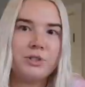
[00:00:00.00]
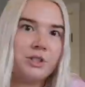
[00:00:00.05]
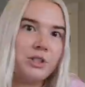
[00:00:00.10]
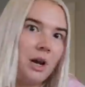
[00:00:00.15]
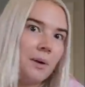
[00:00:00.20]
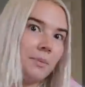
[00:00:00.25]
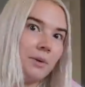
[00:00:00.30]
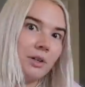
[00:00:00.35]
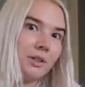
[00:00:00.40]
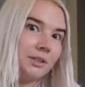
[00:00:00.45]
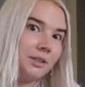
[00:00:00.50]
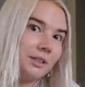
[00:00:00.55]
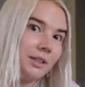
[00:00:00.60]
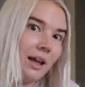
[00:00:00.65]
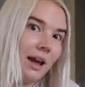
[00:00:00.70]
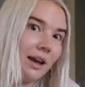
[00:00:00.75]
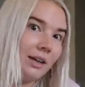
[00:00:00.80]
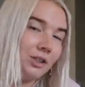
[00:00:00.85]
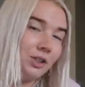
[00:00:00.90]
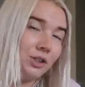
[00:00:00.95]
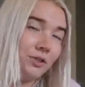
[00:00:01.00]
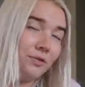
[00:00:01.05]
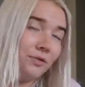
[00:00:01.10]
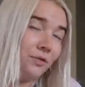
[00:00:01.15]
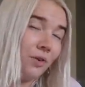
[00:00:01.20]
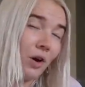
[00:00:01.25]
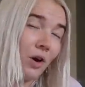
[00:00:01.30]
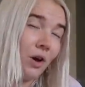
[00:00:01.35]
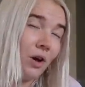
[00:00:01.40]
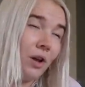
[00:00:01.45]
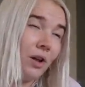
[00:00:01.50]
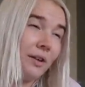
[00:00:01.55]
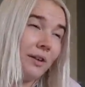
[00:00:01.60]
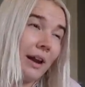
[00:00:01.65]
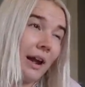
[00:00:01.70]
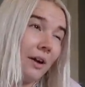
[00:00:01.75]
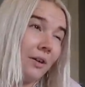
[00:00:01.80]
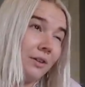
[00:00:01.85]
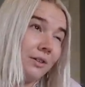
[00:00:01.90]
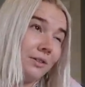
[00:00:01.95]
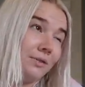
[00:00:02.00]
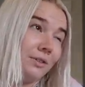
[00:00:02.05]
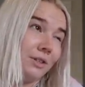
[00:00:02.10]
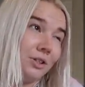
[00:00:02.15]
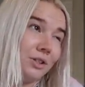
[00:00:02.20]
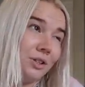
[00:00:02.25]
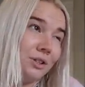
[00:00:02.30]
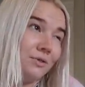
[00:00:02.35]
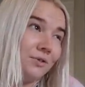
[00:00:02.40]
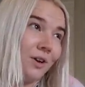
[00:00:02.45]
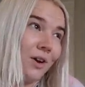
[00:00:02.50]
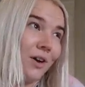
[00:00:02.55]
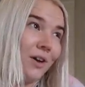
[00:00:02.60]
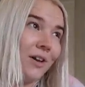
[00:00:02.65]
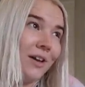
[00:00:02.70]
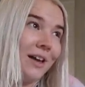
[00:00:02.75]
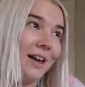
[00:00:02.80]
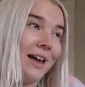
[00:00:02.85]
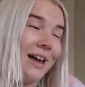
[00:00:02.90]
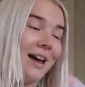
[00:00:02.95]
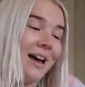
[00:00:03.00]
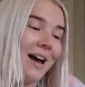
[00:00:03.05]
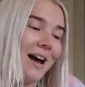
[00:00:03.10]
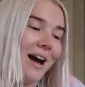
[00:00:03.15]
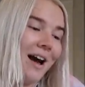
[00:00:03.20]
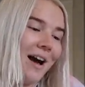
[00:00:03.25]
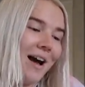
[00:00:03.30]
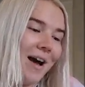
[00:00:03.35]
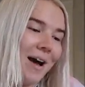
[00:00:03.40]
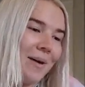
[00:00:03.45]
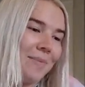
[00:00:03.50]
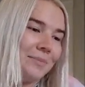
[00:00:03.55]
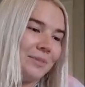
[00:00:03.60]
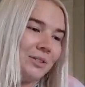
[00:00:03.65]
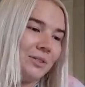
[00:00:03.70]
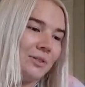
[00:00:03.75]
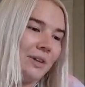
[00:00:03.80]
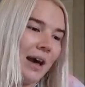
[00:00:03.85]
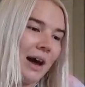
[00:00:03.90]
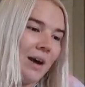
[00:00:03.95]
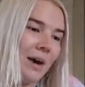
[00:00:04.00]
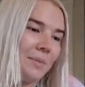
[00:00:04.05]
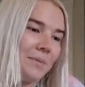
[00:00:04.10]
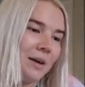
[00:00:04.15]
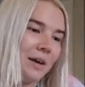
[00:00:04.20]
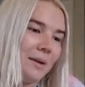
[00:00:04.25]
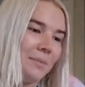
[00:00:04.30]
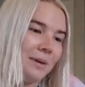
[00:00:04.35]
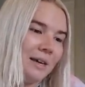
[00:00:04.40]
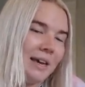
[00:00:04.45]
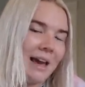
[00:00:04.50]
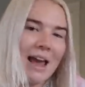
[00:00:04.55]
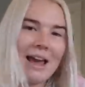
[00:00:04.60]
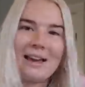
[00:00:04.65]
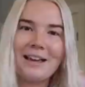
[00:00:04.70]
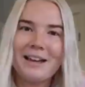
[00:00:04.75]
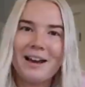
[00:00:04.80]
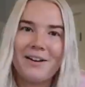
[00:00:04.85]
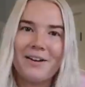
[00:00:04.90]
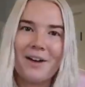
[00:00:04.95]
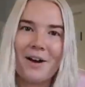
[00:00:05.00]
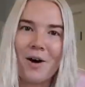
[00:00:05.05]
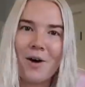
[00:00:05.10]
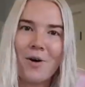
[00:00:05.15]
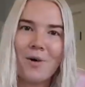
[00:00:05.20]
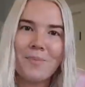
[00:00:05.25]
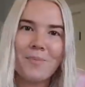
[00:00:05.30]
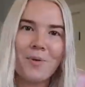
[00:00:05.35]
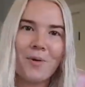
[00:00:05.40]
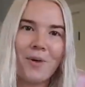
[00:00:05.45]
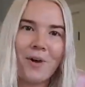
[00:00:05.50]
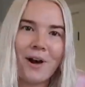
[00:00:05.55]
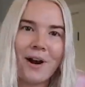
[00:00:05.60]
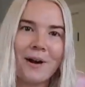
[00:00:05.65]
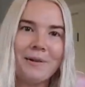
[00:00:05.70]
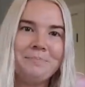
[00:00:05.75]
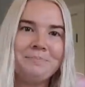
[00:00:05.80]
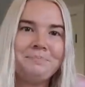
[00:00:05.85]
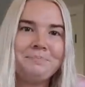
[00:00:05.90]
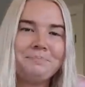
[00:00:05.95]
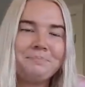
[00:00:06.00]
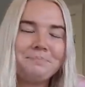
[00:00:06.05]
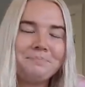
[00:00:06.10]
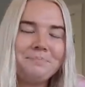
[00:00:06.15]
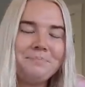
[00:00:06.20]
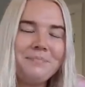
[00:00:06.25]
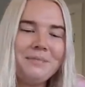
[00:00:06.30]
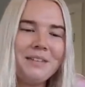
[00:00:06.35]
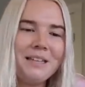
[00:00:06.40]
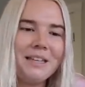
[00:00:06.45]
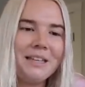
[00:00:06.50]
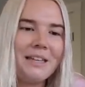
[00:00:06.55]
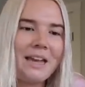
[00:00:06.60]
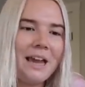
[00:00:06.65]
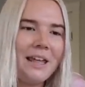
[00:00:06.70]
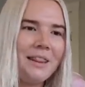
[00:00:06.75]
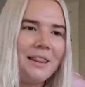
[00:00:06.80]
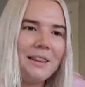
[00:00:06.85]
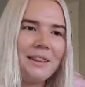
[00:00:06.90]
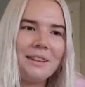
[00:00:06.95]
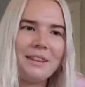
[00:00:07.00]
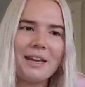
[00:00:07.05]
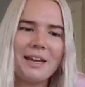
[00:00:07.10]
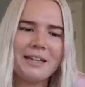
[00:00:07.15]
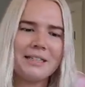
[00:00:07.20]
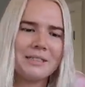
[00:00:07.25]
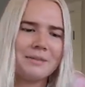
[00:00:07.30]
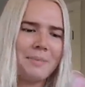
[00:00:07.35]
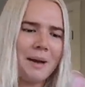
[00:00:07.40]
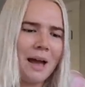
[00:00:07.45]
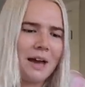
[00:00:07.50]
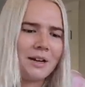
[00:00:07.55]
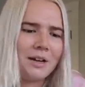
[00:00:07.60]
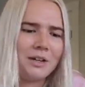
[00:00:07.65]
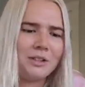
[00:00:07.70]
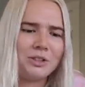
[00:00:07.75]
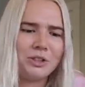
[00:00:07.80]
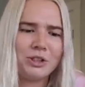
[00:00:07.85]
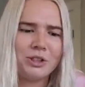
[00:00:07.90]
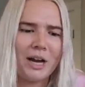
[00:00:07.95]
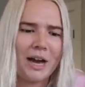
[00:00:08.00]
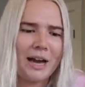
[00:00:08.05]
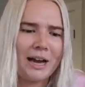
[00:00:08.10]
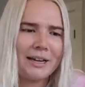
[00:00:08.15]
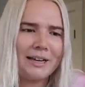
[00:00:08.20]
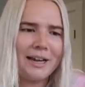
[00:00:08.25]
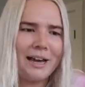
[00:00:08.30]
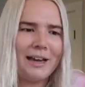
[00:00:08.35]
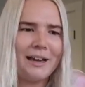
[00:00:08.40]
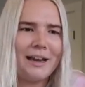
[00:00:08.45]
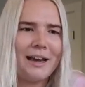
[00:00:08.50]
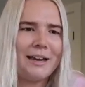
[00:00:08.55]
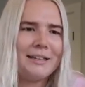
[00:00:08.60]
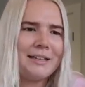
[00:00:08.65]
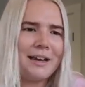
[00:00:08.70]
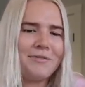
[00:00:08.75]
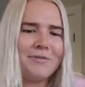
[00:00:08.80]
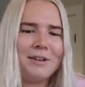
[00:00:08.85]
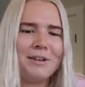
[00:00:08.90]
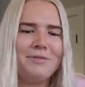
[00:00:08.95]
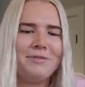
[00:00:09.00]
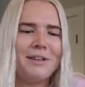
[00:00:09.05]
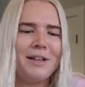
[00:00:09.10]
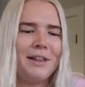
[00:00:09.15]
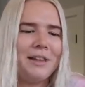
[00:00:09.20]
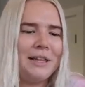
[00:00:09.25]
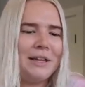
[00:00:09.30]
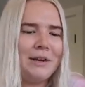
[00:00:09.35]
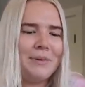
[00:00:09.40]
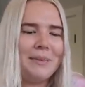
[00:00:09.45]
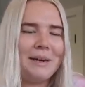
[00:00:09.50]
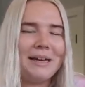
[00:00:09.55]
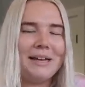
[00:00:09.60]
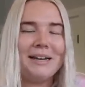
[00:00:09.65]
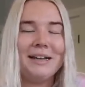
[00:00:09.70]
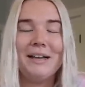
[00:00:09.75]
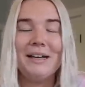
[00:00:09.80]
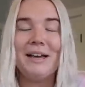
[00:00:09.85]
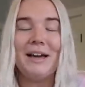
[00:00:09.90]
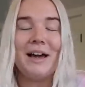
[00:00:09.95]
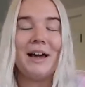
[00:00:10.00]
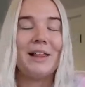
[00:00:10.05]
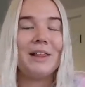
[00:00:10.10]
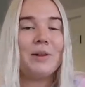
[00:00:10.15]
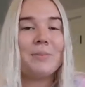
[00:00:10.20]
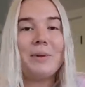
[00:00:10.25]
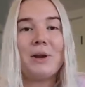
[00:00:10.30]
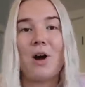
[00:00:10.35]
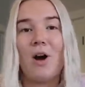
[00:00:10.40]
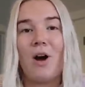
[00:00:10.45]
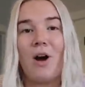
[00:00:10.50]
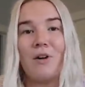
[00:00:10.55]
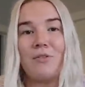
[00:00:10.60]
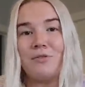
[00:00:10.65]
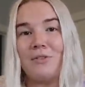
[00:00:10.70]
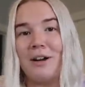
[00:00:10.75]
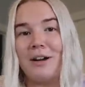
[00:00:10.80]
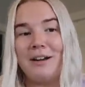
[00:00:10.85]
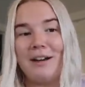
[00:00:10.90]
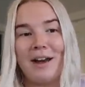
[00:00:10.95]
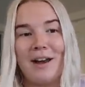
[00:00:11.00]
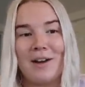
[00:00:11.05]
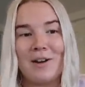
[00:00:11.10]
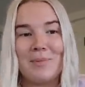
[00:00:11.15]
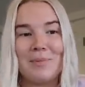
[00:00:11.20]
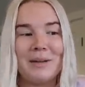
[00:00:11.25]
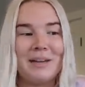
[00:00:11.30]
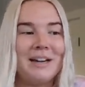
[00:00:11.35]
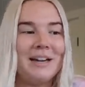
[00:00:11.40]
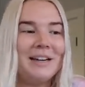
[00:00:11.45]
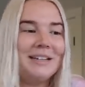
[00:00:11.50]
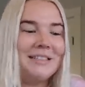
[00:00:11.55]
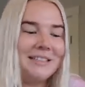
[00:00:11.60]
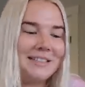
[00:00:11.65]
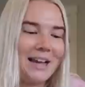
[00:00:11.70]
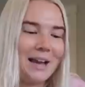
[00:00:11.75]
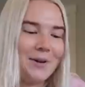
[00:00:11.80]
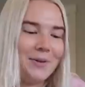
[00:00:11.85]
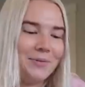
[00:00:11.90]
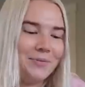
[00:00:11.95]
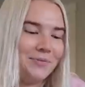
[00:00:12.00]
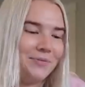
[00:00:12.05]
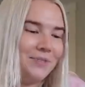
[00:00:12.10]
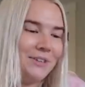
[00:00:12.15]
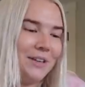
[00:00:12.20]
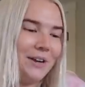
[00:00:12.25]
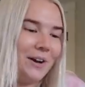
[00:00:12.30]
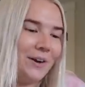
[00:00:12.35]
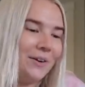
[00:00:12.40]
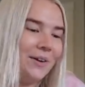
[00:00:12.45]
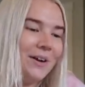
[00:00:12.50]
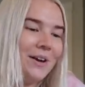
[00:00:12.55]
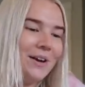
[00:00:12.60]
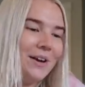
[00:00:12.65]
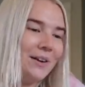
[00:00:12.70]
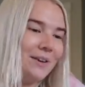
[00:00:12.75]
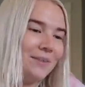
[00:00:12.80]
summer slash fall. Now it's officially fall. So now I'm gonna be hanging out at home more, getting things back on track. I definitely feel a little bit off right now because I, you know,